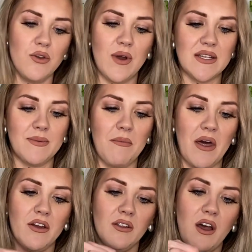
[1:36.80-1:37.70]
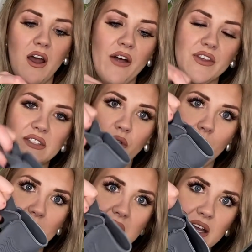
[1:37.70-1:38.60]
You guys, my mother-in-law got this for
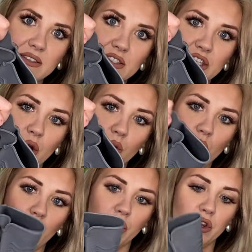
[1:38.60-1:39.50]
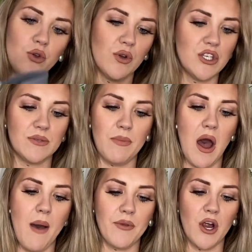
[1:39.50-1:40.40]
me. It's so cool. You can just
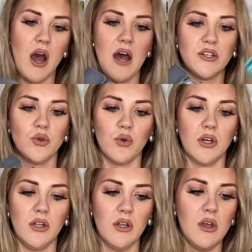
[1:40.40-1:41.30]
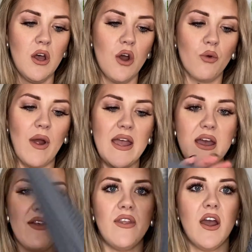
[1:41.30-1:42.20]
pop your hot tool right
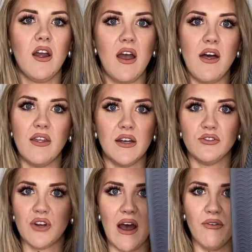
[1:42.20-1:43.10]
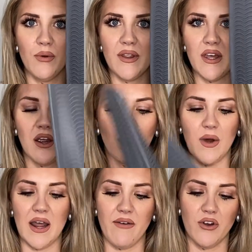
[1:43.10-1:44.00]
in there and then travel with it or
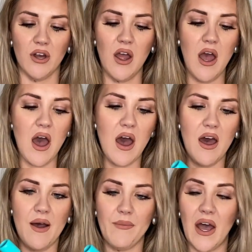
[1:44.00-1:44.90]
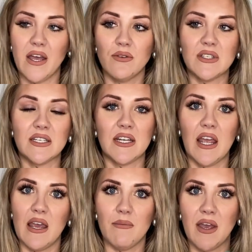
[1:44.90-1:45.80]
whatever. I use it to
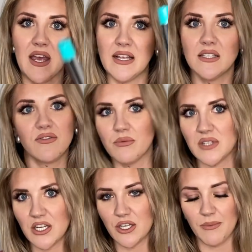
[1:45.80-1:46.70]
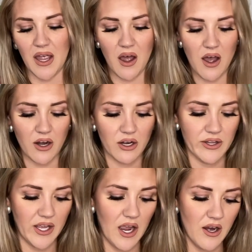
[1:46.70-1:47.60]
keep my kids from touching my hot
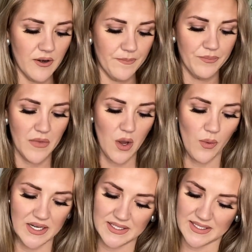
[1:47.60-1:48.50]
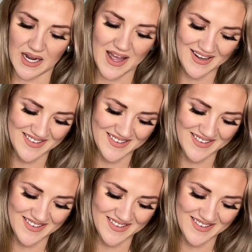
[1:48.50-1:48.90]
curling iron when it's done.